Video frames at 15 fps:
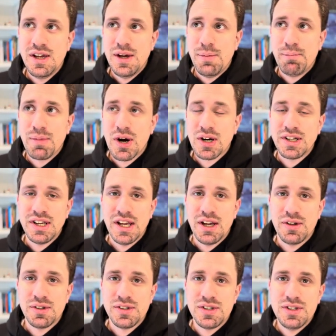
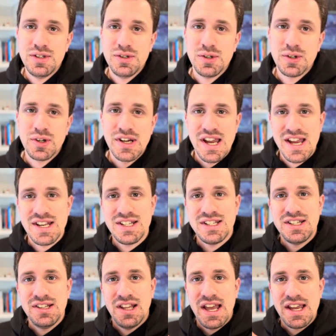Markdown to create
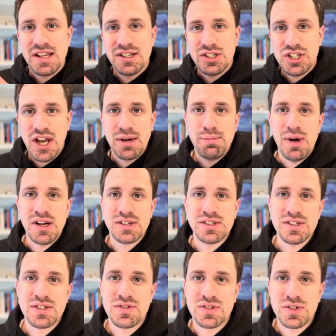like
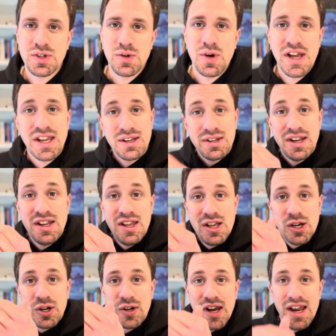checkboxes, so I can
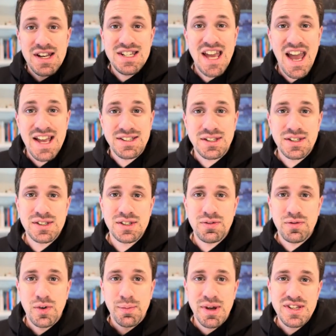create tasks
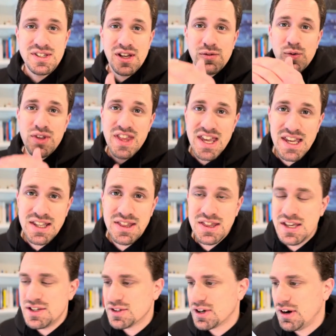for myself within
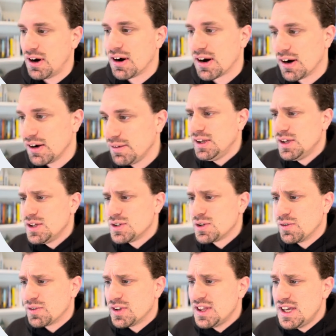this card. So
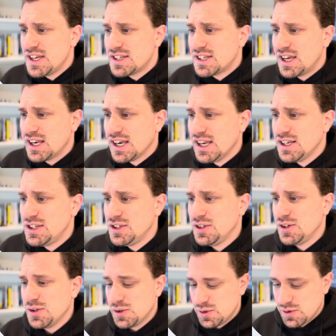for this, I need
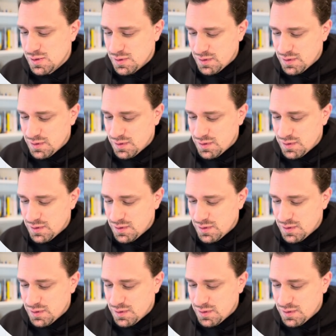to